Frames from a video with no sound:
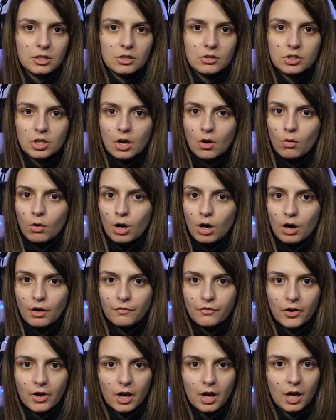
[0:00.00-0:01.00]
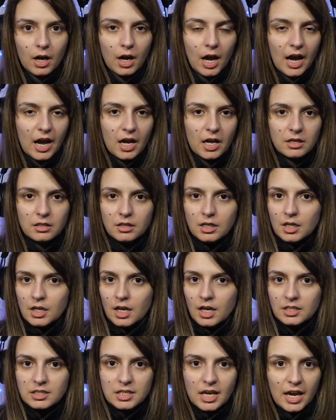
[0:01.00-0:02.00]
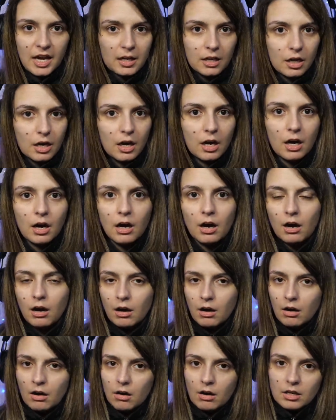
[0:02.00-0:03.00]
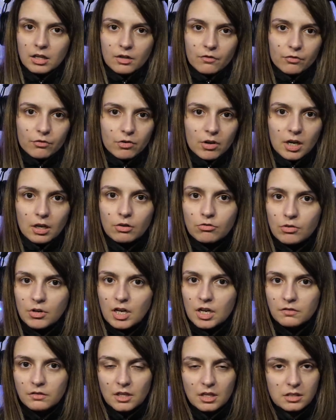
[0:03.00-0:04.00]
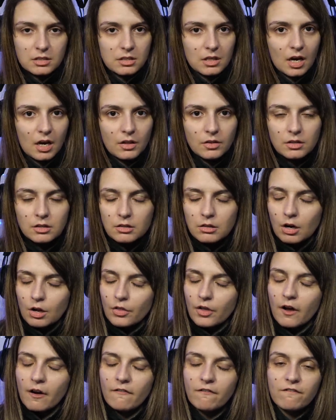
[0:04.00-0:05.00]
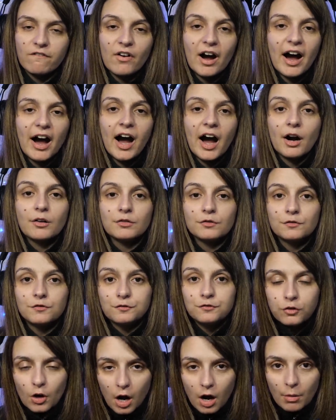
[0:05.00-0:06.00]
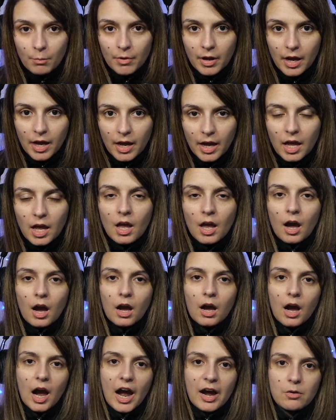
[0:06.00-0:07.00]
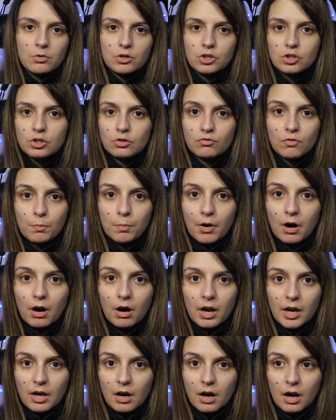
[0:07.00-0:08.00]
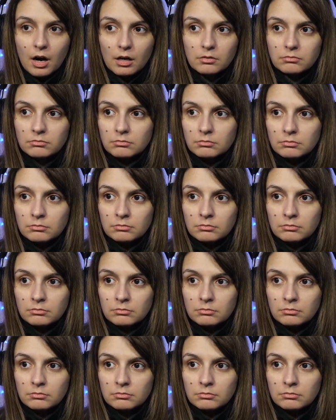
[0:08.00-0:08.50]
you to go over and attack her or give her any grief, this, that and the other. Far from it. I was just reporting on